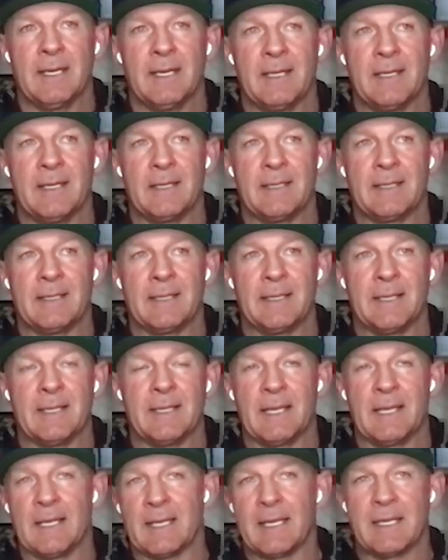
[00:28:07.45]
and
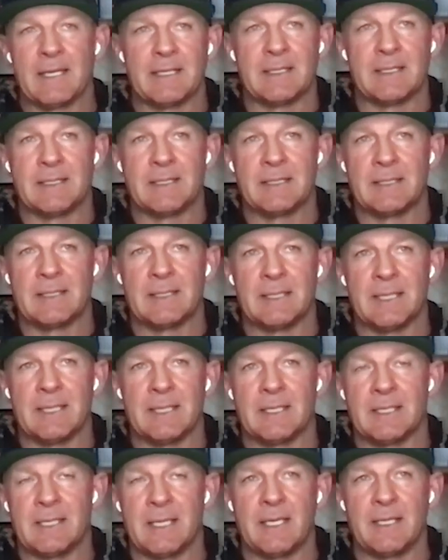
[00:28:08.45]
at the
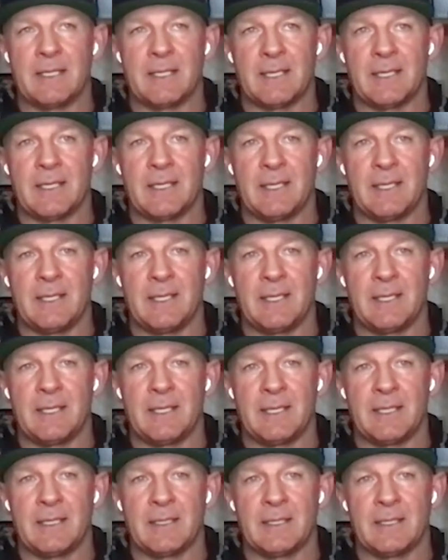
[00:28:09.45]
end of the
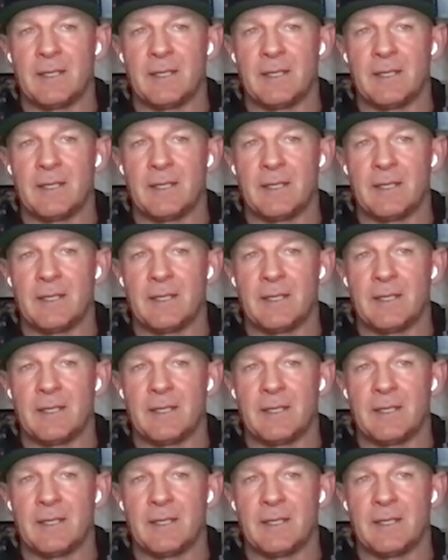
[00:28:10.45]
day,